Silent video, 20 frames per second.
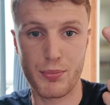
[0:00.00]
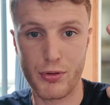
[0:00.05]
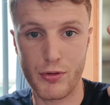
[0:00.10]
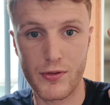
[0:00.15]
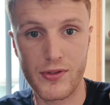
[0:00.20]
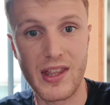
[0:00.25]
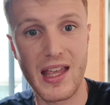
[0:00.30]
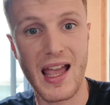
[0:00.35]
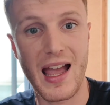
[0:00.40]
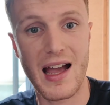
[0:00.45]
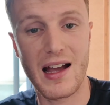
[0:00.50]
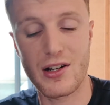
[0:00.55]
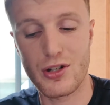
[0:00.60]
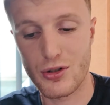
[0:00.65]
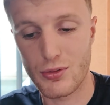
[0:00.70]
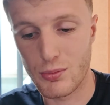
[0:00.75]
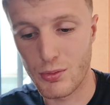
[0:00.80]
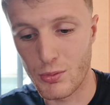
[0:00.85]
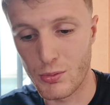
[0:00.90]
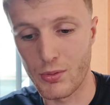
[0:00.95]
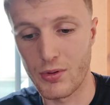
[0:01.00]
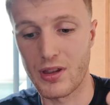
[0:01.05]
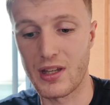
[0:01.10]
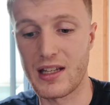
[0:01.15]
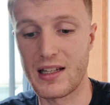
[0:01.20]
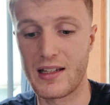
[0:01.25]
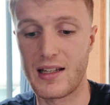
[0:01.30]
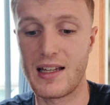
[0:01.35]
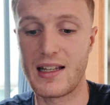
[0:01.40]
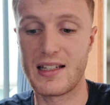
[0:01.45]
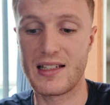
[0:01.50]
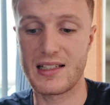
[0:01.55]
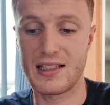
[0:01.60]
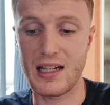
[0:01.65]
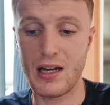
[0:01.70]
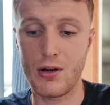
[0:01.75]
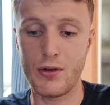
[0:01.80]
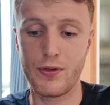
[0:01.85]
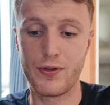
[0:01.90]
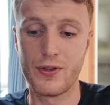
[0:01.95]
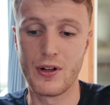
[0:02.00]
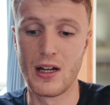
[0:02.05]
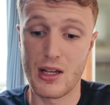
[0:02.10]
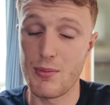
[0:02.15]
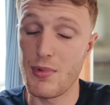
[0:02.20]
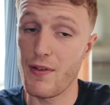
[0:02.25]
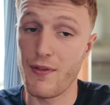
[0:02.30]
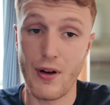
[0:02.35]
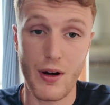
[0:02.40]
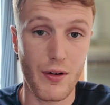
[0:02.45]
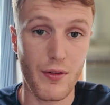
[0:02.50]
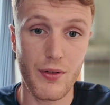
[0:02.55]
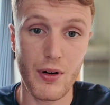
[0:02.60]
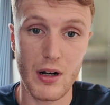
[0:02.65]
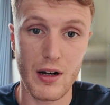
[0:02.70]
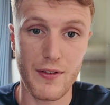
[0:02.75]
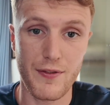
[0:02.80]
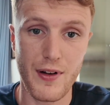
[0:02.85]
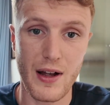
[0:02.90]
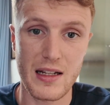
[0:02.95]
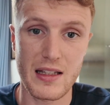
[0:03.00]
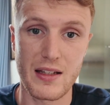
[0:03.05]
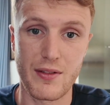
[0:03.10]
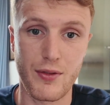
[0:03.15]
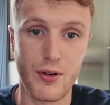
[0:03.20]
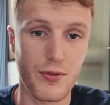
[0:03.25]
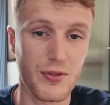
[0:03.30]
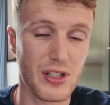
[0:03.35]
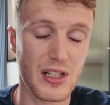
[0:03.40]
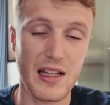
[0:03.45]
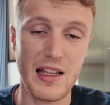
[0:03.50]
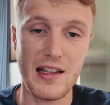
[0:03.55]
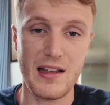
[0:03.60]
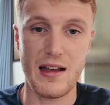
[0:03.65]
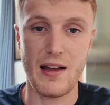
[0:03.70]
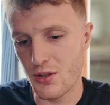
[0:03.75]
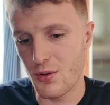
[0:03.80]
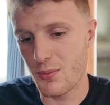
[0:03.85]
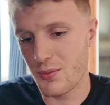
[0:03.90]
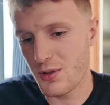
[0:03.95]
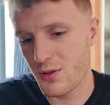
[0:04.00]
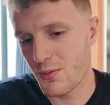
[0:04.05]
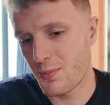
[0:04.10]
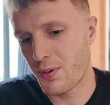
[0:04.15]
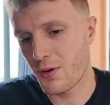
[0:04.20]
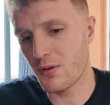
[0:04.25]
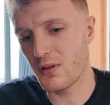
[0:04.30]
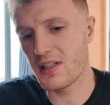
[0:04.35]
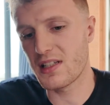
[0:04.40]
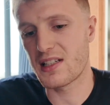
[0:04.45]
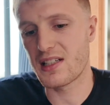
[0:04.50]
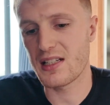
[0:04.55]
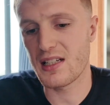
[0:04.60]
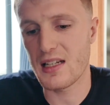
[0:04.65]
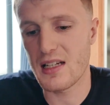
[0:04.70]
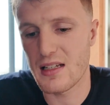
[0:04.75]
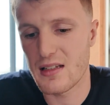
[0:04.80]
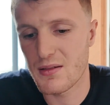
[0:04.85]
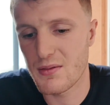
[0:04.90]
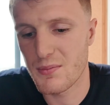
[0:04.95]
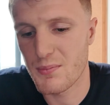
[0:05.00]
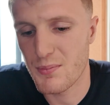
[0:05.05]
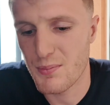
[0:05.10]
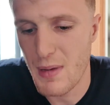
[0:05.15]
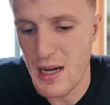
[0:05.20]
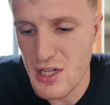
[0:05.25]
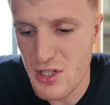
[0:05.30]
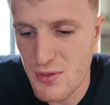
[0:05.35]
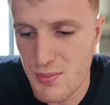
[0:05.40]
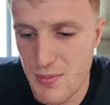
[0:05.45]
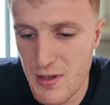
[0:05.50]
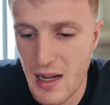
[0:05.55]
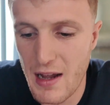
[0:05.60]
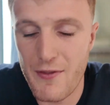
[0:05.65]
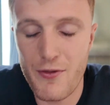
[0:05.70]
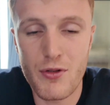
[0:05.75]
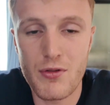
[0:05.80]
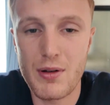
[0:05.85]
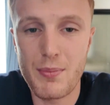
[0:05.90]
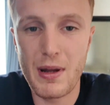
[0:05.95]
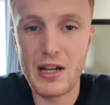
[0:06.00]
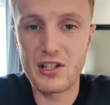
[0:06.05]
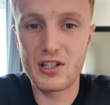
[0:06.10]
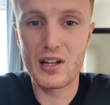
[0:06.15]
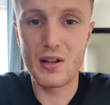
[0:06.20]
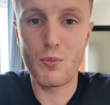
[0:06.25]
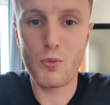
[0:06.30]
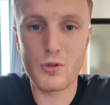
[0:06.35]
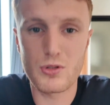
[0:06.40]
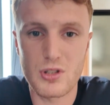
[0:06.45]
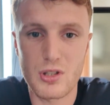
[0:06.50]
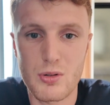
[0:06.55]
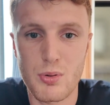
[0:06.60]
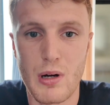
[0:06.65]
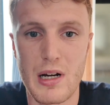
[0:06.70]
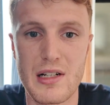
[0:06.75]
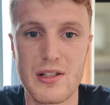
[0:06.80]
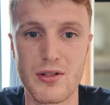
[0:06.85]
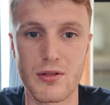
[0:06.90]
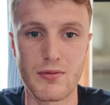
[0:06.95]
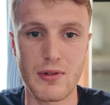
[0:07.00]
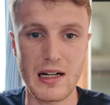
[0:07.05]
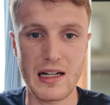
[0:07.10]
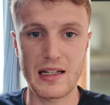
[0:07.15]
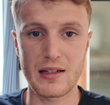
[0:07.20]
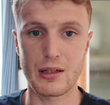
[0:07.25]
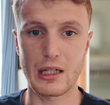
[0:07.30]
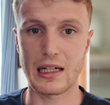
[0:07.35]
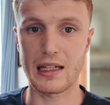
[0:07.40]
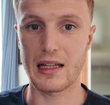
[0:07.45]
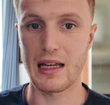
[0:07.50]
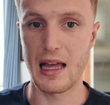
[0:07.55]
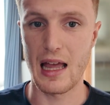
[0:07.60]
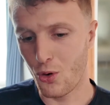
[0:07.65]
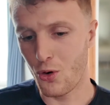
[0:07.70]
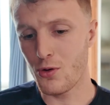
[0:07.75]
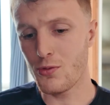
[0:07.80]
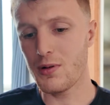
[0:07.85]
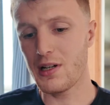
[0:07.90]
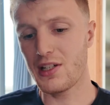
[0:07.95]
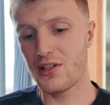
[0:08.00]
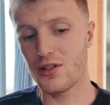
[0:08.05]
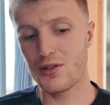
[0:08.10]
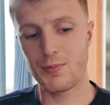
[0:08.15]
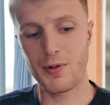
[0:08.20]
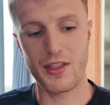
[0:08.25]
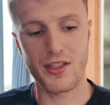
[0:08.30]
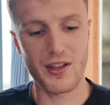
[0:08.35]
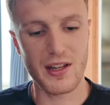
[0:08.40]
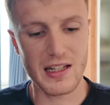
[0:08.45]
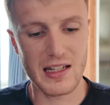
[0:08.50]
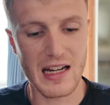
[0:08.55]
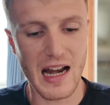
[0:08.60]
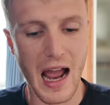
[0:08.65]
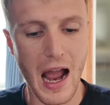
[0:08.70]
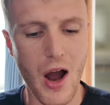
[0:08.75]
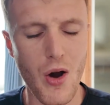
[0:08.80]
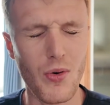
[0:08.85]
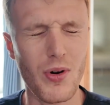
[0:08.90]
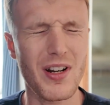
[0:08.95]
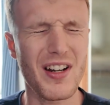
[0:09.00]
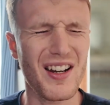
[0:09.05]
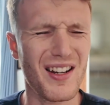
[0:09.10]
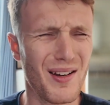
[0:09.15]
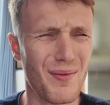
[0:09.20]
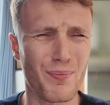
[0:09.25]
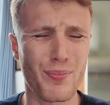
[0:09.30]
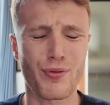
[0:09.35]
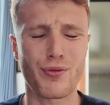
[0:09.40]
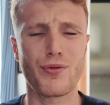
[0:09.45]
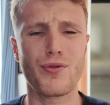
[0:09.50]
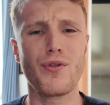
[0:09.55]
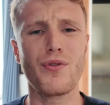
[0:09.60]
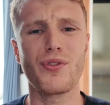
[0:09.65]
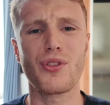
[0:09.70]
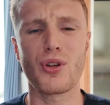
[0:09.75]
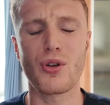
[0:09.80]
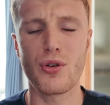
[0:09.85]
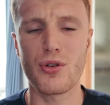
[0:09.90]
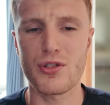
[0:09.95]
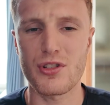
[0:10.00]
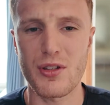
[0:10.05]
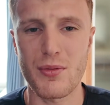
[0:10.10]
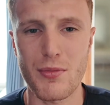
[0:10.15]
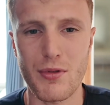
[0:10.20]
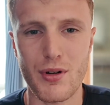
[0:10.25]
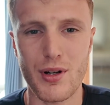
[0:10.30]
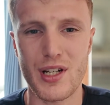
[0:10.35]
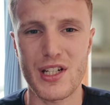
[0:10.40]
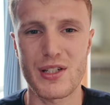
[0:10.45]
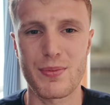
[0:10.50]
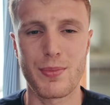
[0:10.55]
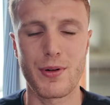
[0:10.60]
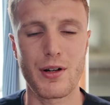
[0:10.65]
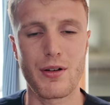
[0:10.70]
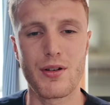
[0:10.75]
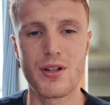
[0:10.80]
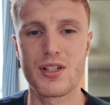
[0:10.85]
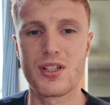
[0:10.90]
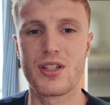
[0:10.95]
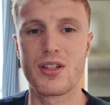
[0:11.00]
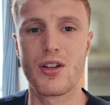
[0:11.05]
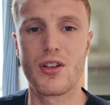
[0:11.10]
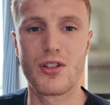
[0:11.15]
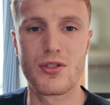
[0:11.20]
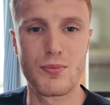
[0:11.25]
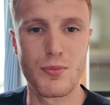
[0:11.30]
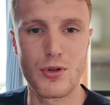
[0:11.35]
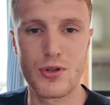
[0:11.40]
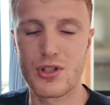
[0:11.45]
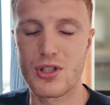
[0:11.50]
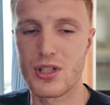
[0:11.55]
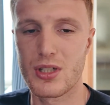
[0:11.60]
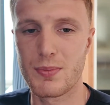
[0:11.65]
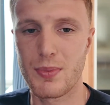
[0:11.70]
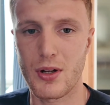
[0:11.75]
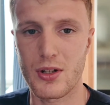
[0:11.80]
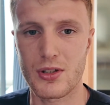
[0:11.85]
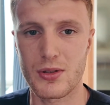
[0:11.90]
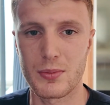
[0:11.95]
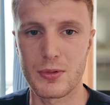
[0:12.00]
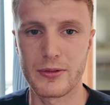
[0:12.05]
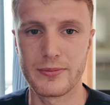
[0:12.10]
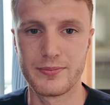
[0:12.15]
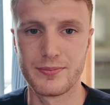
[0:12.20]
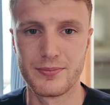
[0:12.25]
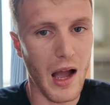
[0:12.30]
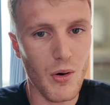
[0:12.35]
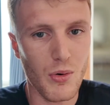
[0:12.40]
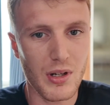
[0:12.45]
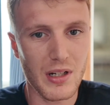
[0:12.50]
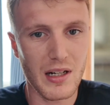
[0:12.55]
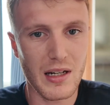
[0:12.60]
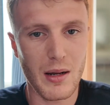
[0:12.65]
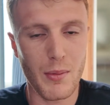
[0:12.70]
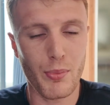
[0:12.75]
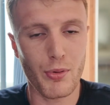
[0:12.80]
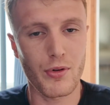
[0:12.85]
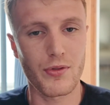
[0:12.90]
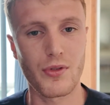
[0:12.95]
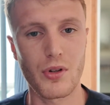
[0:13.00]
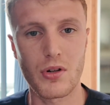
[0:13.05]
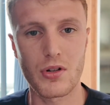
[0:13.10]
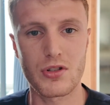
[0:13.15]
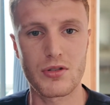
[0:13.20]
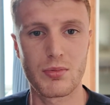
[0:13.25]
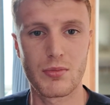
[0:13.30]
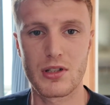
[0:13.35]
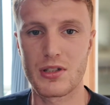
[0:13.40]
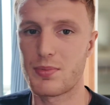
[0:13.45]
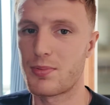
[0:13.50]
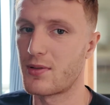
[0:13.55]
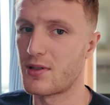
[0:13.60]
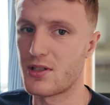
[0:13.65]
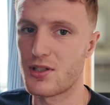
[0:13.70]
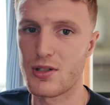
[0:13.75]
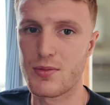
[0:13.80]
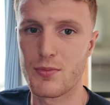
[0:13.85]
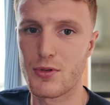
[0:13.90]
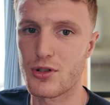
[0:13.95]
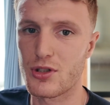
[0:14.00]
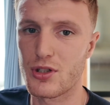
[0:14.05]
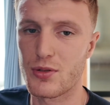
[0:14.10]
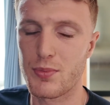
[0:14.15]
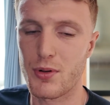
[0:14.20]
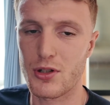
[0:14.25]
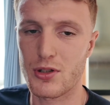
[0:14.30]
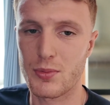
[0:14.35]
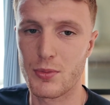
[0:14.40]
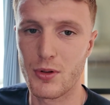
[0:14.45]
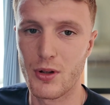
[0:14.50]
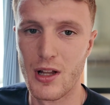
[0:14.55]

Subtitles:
improve the actual thing itself. Can be very, very effective. Obviously, you probably I've already mentioned it once or twice already, like always just be thinking, how can I improve the customer experience as much as possible? How can I improve the customer experience as much as possible?